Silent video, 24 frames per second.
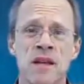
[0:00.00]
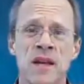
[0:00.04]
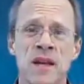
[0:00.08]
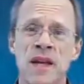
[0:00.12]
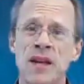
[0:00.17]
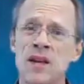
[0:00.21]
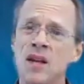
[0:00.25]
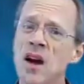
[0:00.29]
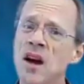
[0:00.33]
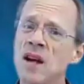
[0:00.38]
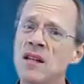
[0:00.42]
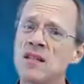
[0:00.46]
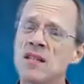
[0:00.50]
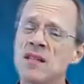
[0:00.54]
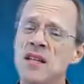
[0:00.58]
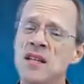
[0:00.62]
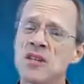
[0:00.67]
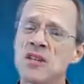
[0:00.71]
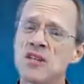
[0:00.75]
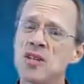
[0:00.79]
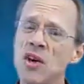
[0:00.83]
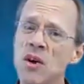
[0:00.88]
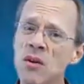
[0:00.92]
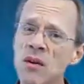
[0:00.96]
And God
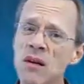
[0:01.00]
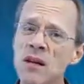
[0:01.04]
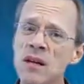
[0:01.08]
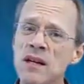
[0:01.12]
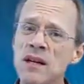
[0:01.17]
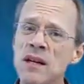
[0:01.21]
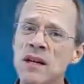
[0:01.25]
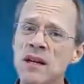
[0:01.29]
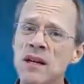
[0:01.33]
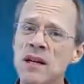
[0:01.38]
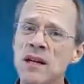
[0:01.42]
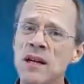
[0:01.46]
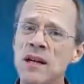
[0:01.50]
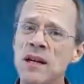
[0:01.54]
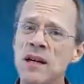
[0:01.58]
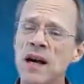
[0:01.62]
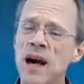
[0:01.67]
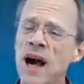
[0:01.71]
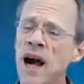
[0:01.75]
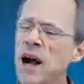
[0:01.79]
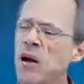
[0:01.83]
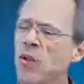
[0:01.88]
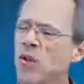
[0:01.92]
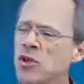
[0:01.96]
said, Jonah,
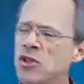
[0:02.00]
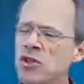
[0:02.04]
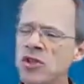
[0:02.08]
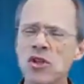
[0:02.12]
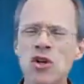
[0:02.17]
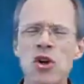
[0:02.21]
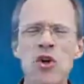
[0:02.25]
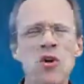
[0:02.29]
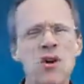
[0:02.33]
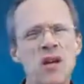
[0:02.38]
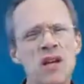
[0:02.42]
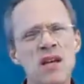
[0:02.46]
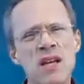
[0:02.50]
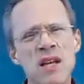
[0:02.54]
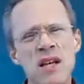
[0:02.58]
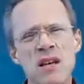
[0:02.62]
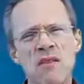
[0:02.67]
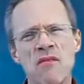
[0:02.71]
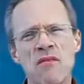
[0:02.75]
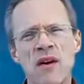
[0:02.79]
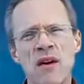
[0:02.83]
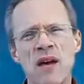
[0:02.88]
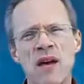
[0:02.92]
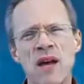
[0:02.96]
I want you to go to
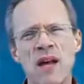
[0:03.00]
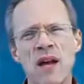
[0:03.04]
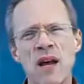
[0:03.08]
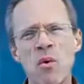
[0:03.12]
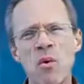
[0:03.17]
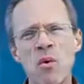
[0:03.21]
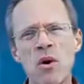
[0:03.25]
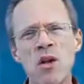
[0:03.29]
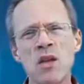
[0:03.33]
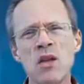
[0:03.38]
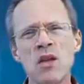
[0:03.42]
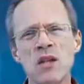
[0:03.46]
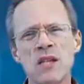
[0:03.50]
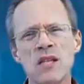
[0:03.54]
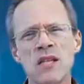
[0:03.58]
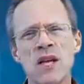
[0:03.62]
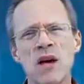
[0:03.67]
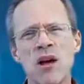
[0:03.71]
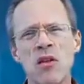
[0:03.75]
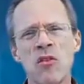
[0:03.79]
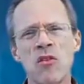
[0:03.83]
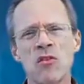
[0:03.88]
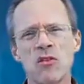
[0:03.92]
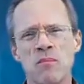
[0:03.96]
Nineveh, and I want you to
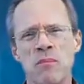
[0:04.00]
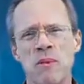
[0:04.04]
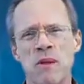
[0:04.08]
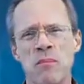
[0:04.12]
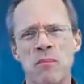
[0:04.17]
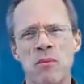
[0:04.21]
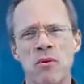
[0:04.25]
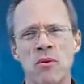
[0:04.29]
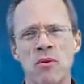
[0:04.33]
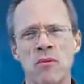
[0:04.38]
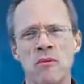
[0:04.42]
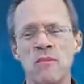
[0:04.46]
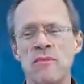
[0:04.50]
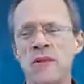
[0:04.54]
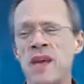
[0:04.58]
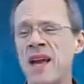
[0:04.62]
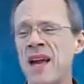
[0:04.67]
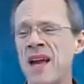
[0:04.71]
tell those people